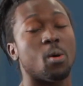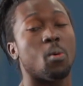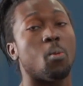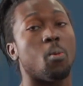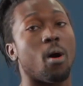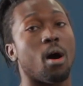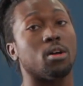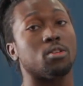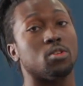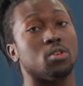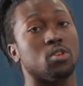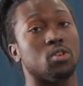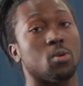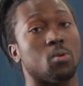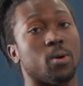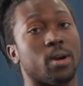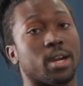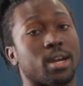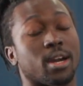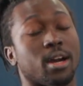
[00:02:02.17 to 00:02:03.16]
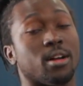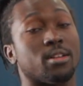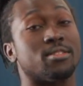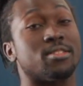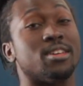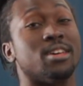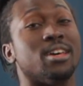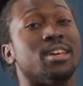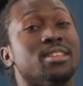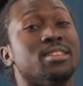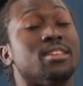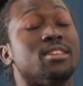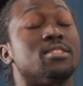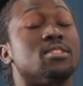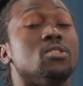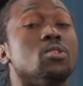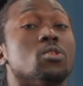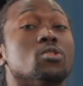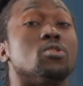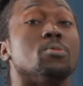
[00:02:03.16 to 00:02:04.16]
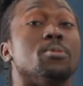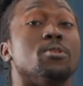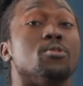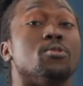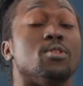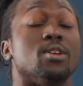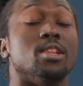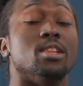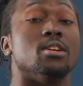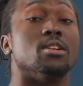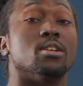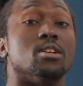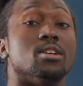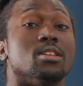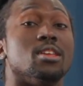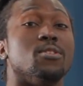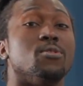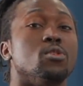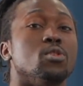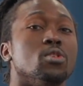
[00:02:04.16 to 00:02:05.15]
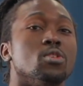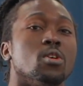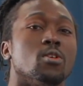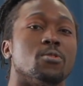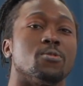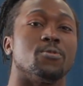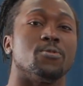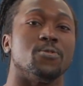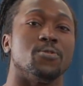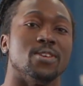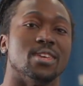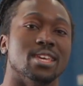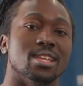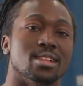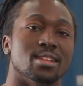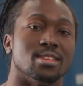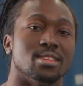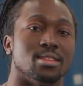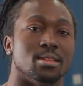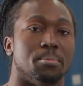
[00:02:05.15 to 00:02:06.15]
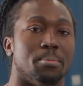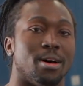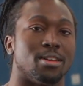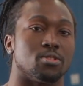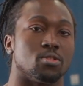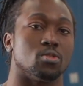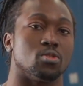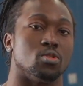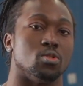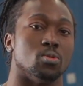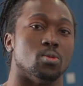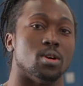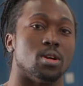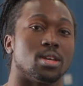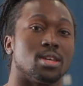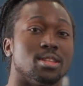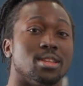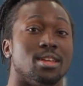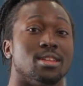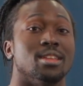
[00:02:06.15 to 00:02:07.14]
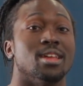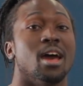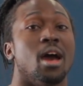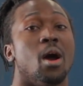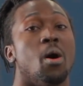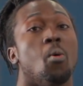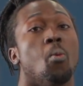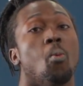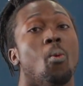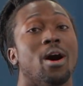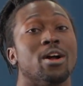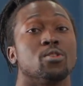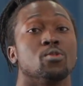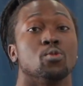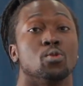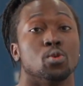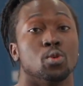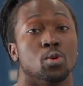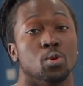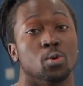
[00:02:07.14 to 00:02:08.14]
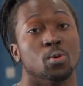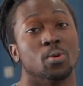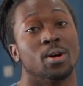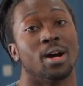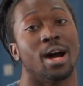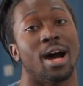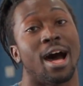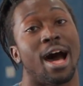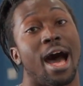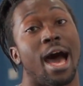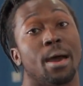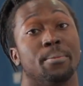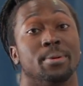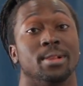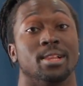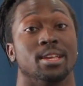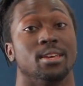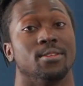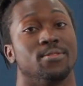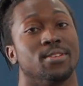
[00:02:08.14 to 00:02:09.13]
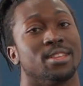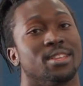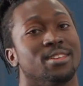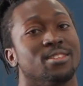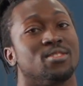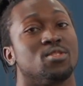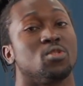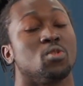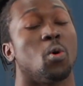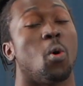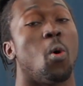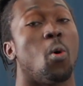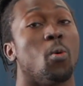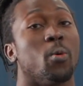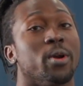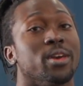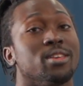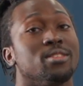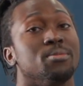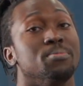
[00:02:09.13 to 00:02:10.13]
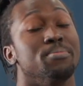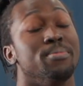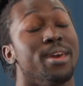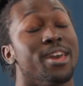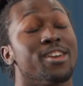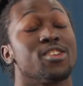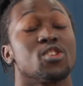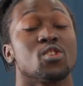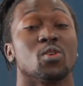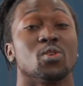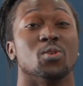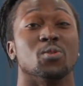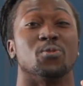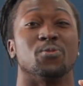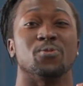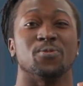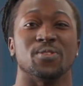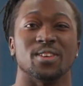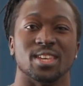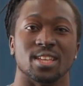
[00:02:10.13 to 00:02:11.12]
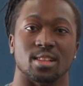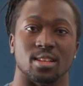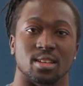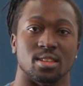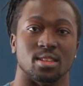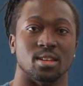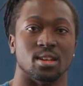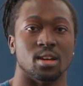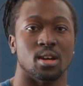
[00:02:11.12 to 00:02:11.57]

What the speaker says: while doing your workouts. This can also be really good if you're not feeling the muscles you're working. And one rule I believe in is to always make sure you're feeling